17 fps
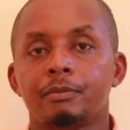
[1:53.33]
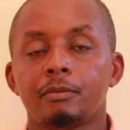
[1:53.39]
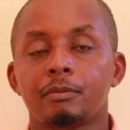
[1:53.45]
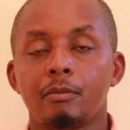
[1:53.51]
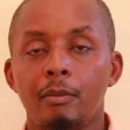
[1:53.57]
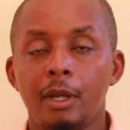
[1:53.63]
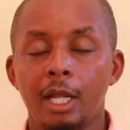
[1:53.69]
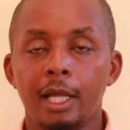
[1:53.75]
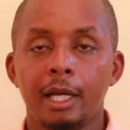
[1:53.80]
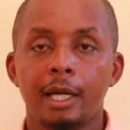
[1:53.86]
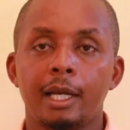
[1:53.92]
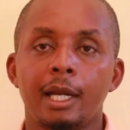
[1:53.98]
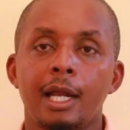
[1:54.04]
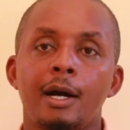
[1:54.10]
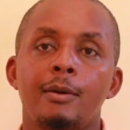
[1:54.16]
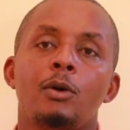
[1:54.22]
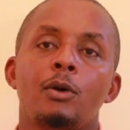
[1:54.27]

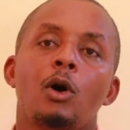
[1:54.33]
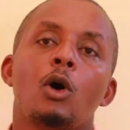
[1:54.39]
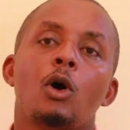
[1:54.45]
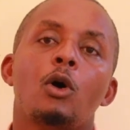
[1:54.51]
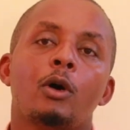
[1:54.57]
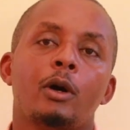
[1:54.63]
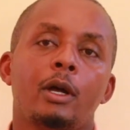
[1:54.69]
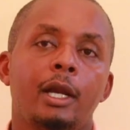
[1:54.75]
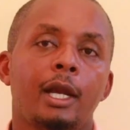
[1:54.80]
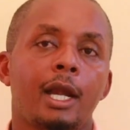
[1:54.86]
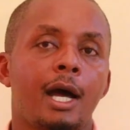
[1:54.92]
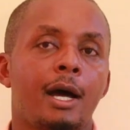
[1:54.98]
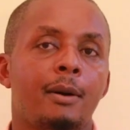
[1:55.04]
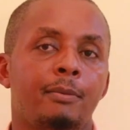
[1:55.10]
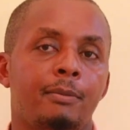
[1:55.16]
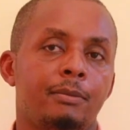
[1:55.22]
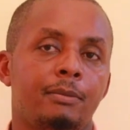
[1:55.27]
milligram or
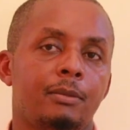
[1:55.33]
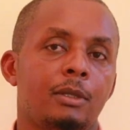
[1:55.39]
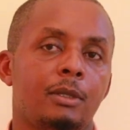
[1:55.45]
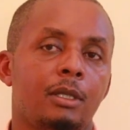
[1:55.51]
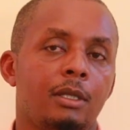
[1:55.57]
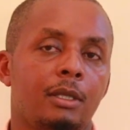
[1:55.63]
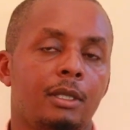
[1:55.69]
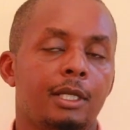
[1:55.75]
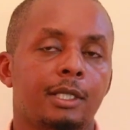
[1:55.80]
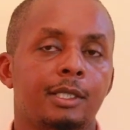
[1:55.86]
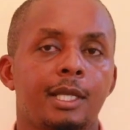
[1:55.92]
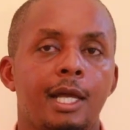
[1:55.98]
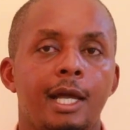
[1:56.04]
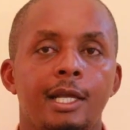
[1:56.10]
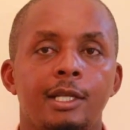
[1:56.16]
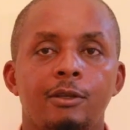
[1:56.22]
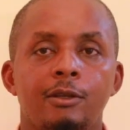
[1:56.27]
gram. The
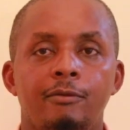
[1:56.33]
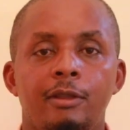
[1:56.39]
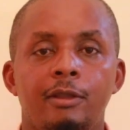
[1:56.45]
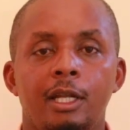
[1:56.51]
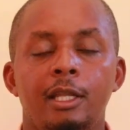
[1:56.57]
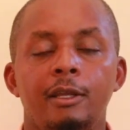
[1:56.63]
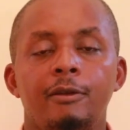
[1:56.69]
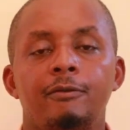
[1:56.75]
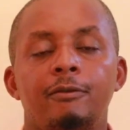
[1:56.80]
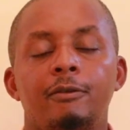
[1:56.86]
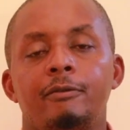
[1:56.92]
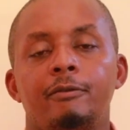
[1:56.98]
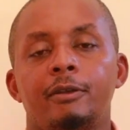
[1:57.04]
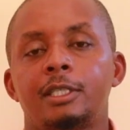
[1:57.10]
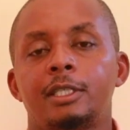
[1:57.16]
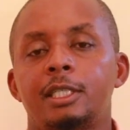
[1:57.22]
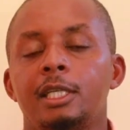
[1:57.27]
size of the leaf of
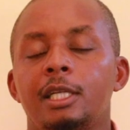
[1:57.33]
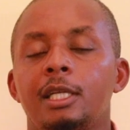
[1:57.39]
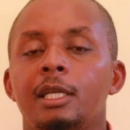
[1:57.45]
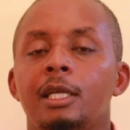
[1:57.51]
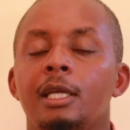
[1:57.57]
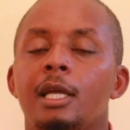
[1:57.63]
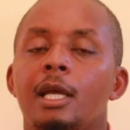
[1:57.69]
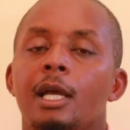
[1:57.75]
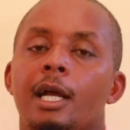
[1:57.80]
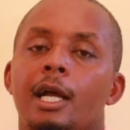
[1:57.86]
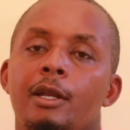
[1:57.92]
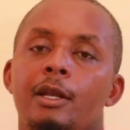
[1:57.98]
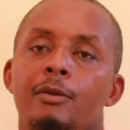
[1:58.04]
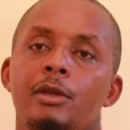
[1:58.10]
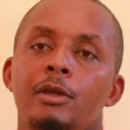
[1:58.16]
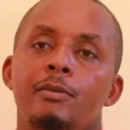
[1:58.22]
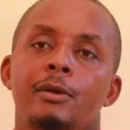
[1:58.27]
a tree
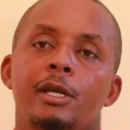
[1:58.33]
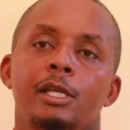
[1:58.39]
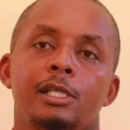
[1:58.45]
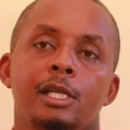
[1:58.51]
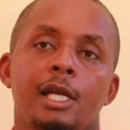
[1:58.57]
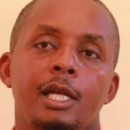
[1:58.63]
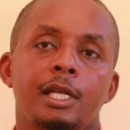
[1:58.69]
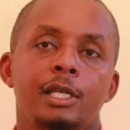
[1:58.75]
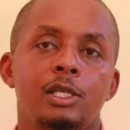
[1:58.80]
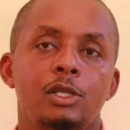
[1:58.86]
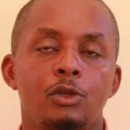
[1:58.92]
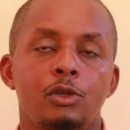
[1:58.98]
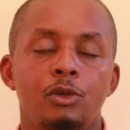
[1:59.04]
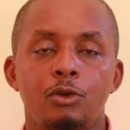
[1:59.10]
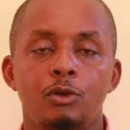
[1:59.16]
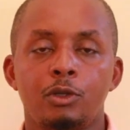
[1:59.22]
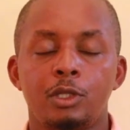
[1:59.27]
can be measured
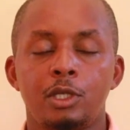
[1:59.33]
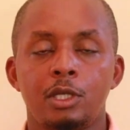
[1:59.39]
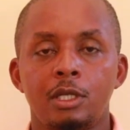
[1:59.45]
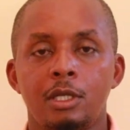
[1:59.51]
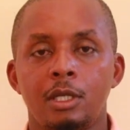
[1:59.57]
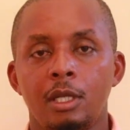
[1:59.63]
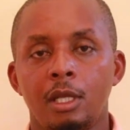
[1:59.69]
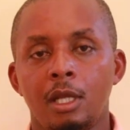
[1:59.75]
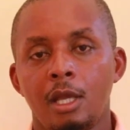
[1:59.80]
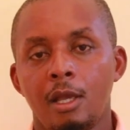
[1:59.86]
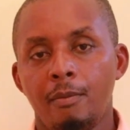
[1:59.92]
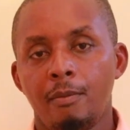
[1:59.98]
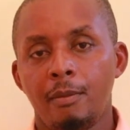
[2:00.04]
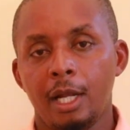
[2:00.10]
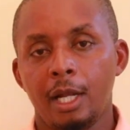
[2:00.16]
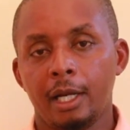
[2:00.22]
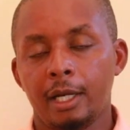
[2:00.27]
using
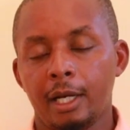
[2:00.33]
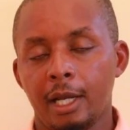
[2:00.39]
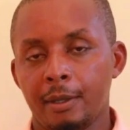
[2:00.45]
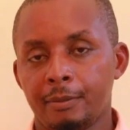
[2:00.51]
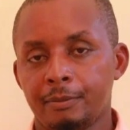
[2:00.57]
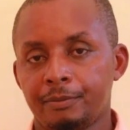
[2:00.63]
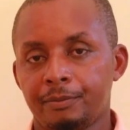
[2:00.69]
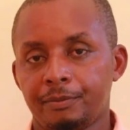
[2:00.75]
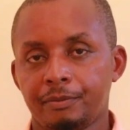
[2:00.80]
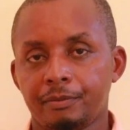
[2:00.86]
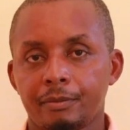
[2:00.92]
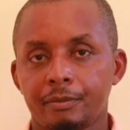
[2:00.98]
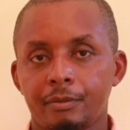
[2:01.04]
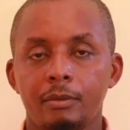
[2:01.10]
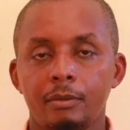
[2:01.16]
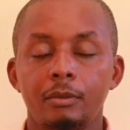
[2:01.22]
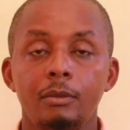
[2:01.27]
milligram.
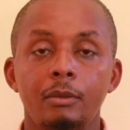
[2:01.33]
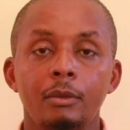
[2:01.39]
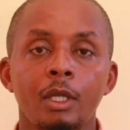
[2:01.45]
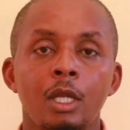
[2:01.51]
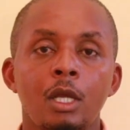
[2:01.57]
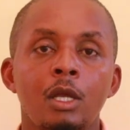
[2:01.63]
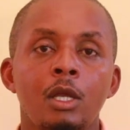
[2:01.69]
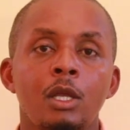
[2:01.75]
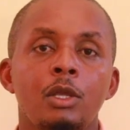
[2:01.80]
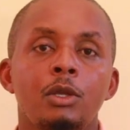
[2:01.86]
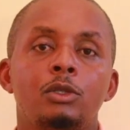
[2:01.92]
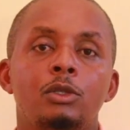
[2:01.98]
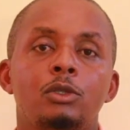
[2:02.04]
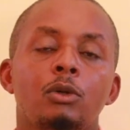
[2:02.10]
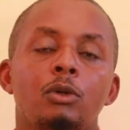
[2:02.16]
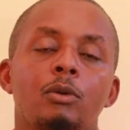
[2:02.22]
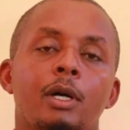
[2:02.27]
You
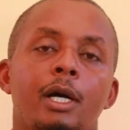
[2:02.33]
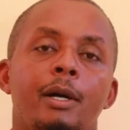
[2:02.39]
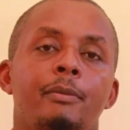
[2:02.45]
took a